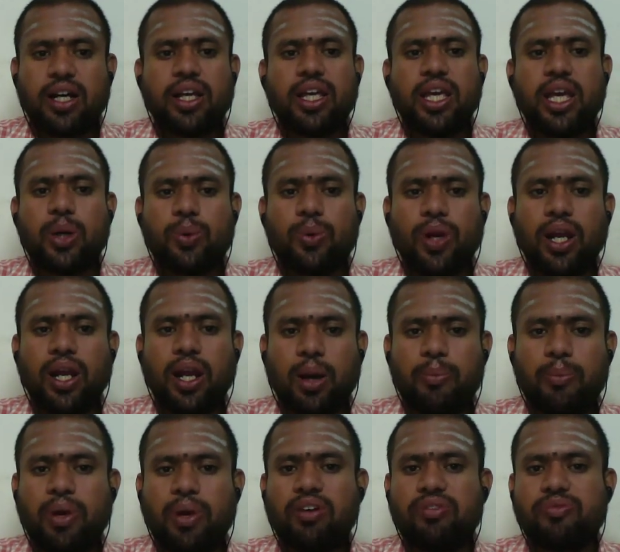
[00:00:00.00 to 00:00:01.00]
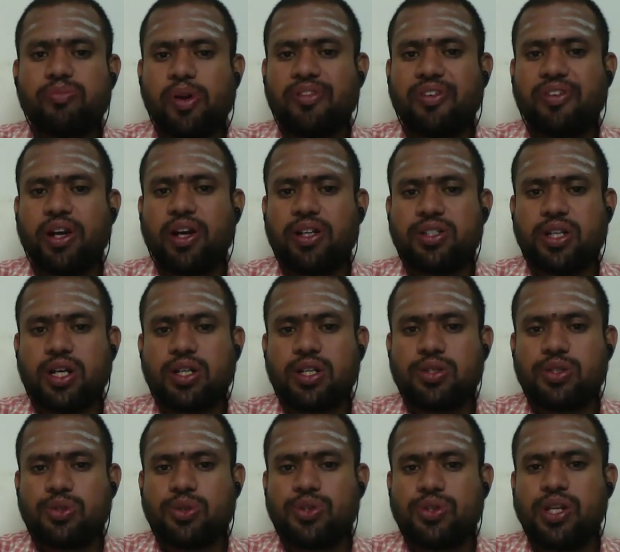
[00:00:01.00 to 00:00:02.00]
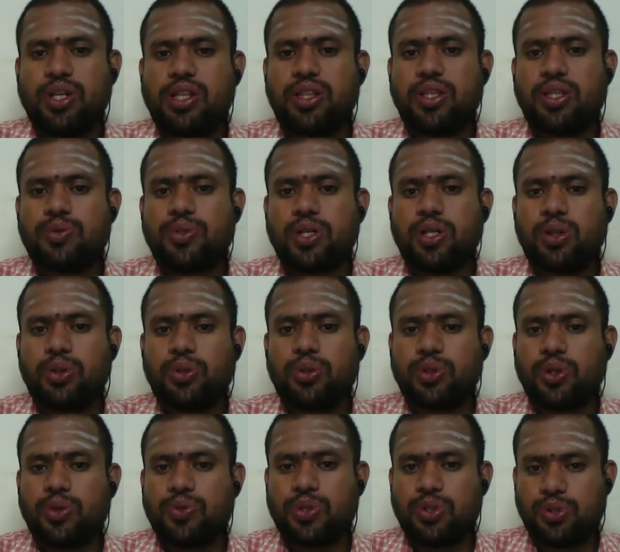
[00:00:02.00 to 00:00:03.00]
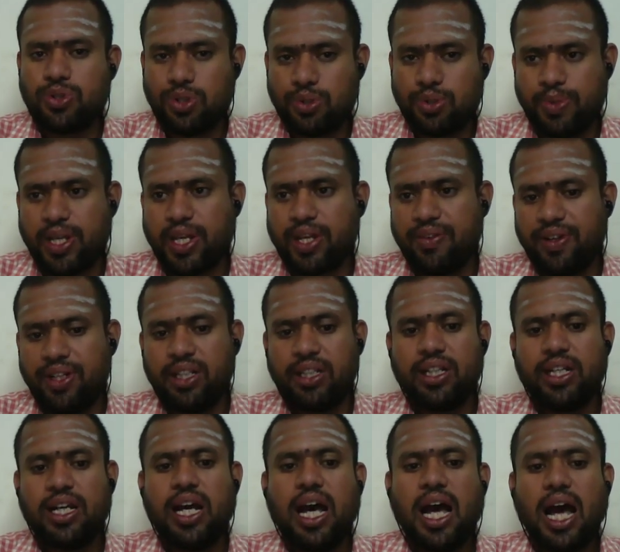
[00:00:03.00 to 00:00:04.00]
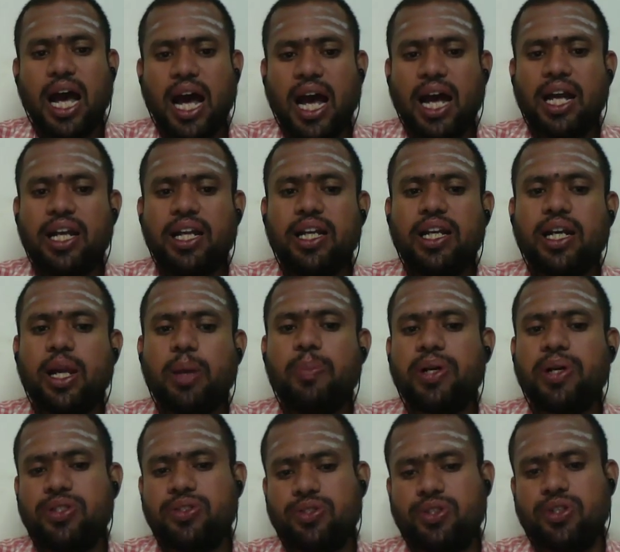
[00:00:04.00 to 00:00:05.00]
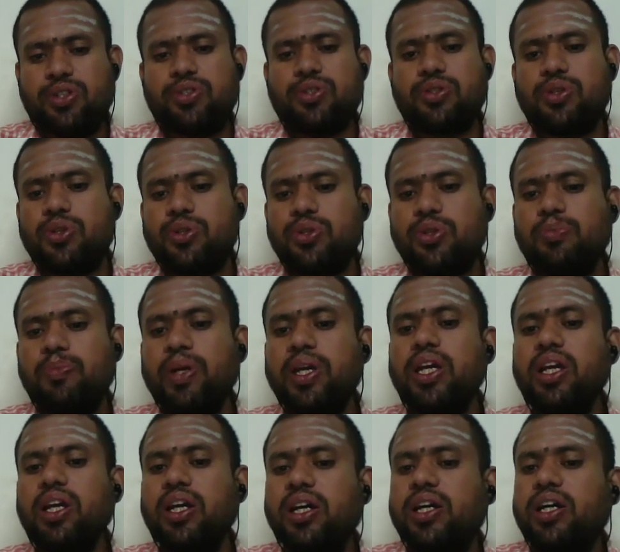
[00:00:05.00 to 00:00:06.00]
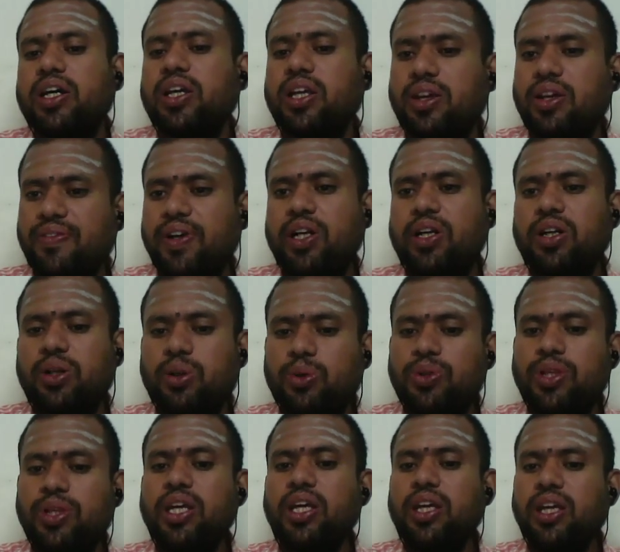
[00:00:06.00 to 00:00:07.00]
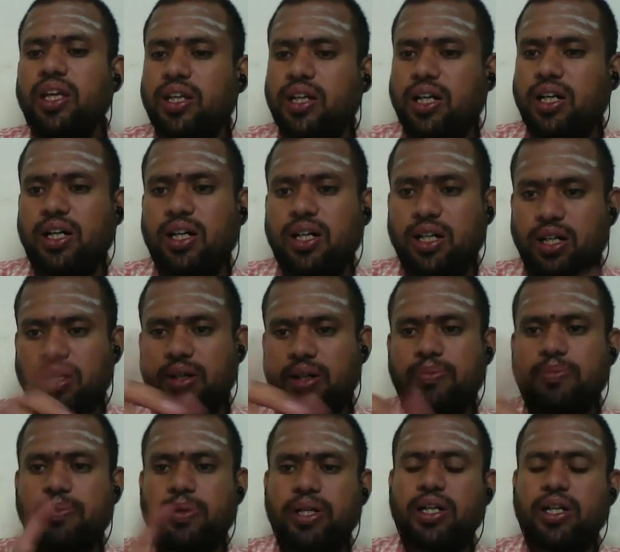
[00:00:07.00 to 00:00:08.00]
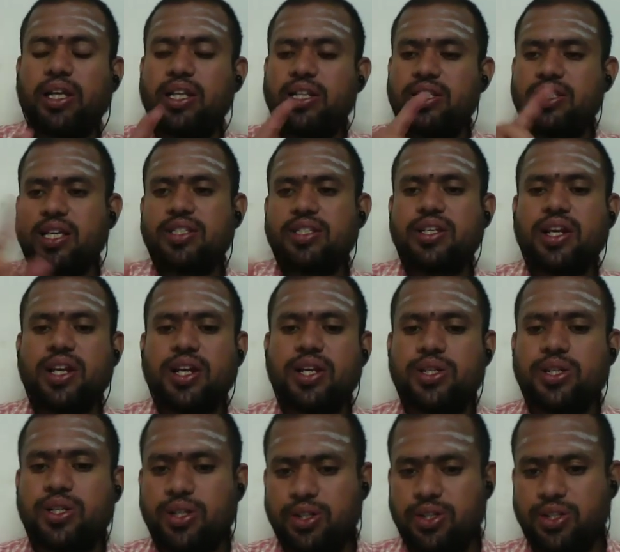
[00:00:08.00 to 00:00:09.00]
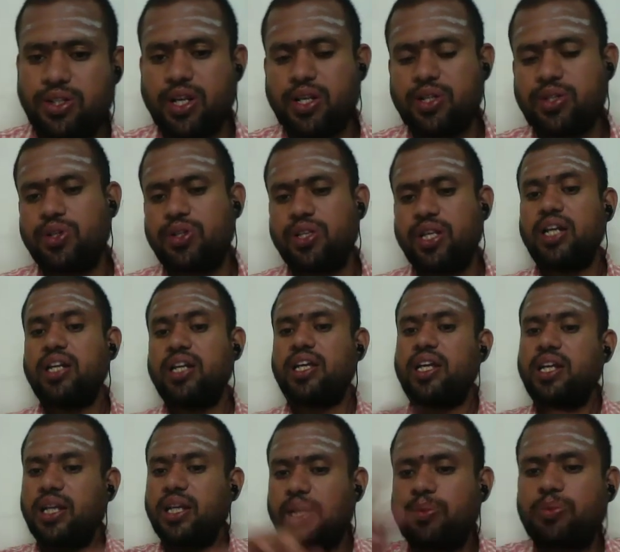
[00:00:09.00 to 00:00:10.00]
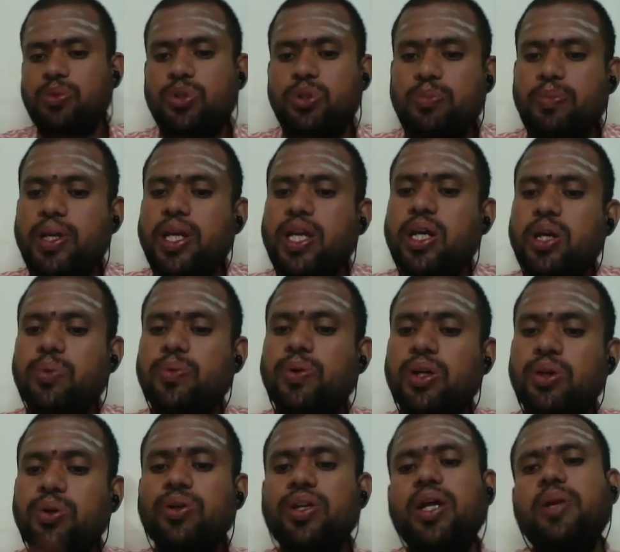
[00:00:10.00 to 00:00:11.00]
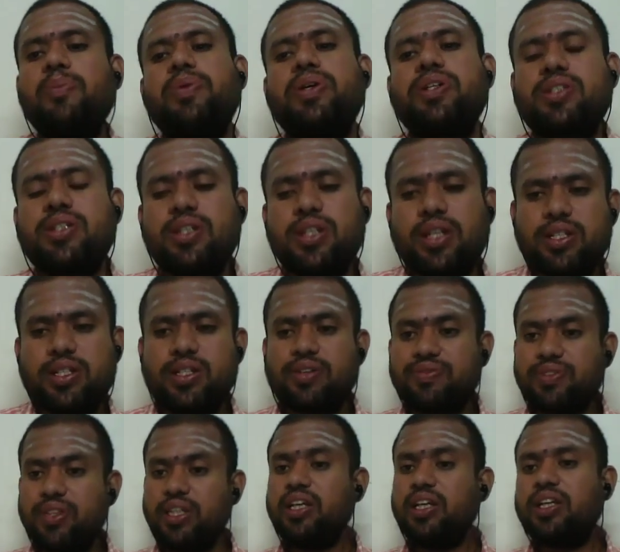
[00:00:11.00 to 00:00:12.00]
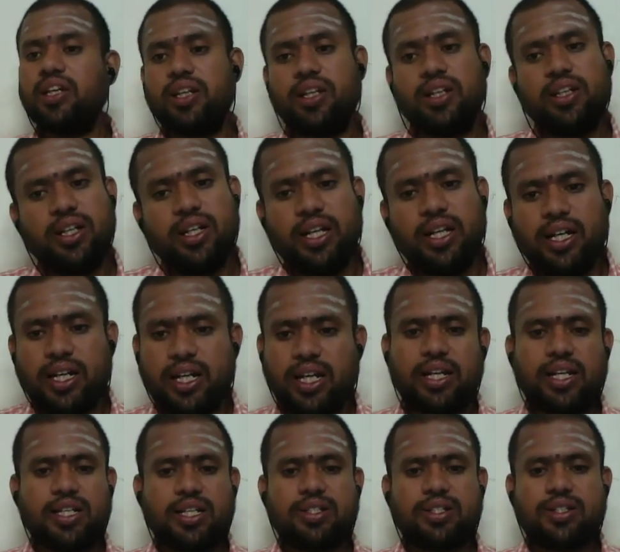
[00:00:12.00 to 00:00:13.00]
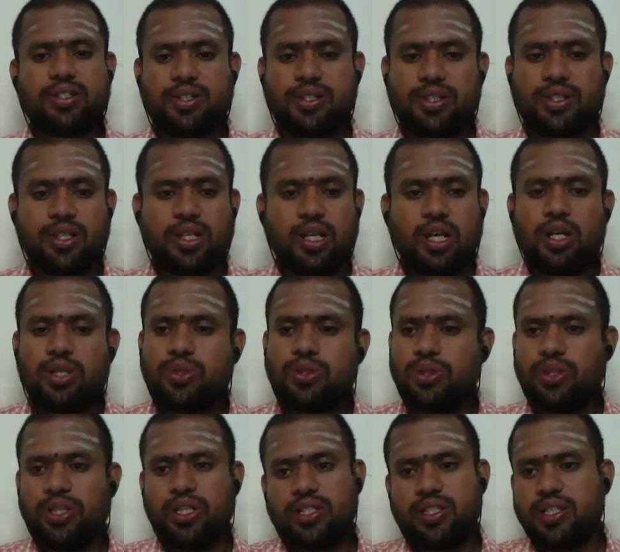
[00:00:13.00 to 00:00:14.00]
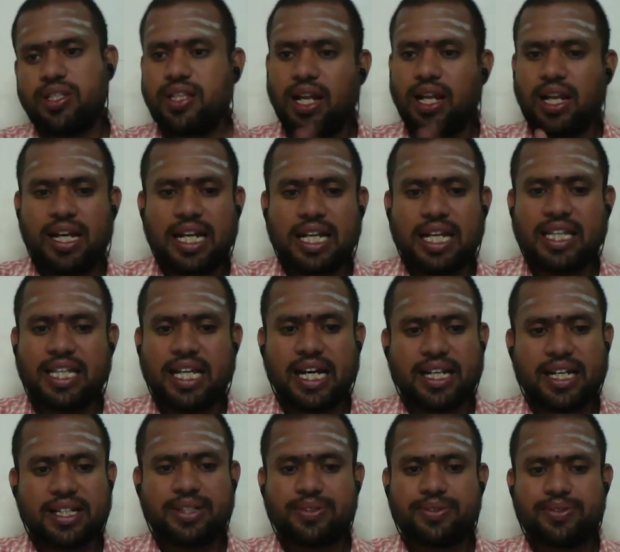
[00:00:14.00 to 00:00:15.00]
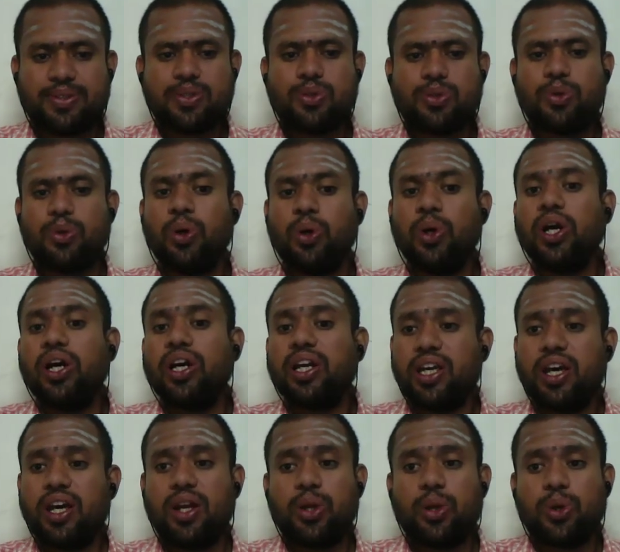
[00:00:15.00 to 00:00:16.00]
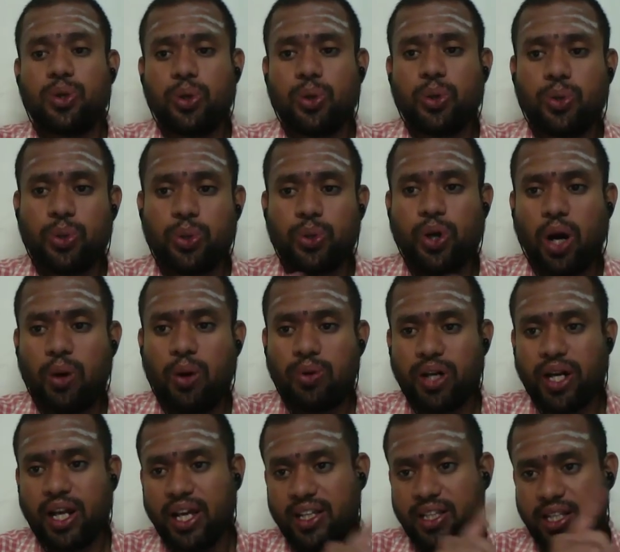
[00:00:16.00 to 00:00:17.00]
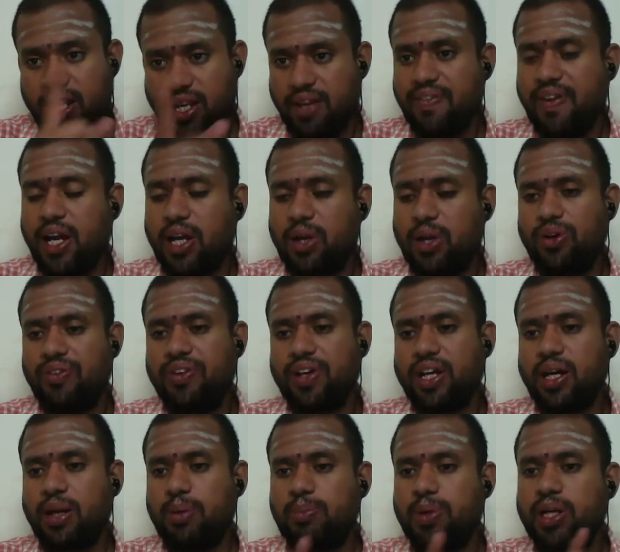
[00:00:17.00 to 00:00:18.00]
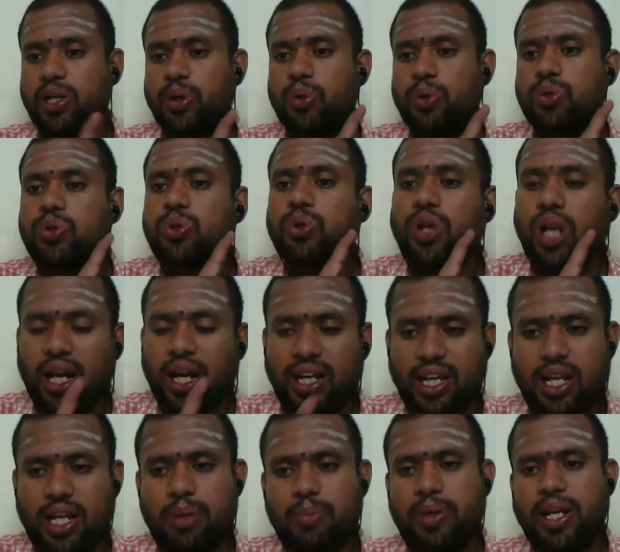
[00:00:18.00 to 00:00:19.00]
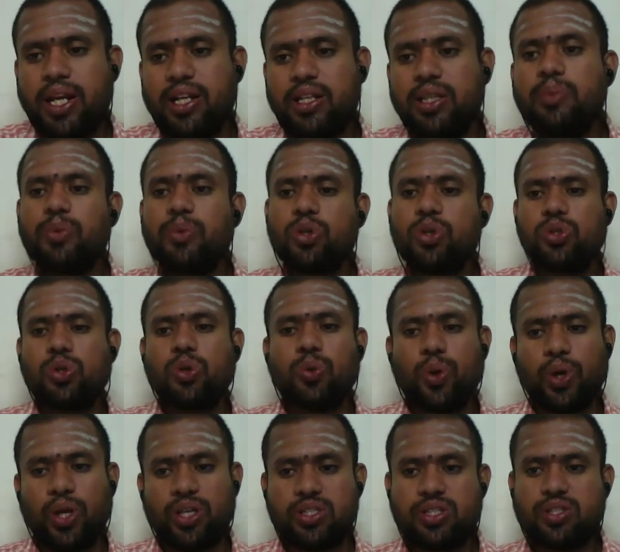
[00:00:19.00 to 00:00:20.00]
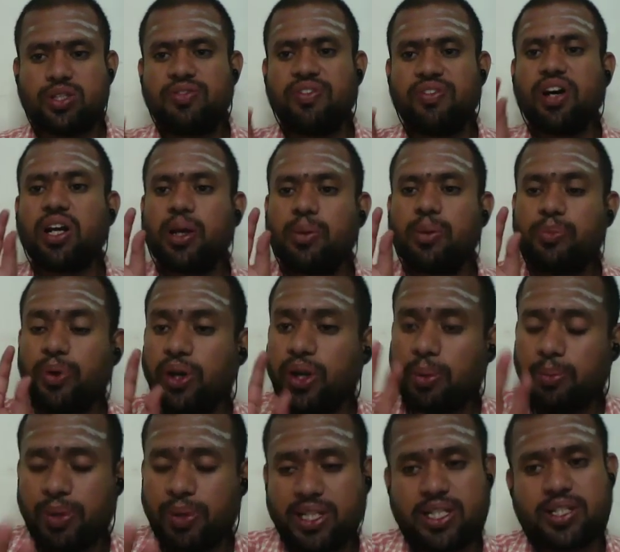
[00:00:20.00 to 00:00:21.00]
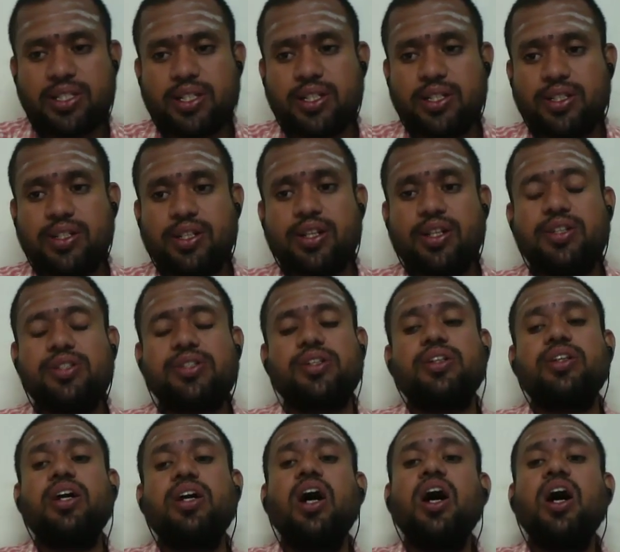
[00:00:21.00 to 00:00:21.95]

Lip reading: equal number of preference shares. So 3,000, 2,000 should be given, and debentures should be given to the in such a ratio that income should be equal to 10% of the net assets. So this is already there. So here you have to take the revalued figure, but you should not eliminate the mutual owings for computing purchase consideration.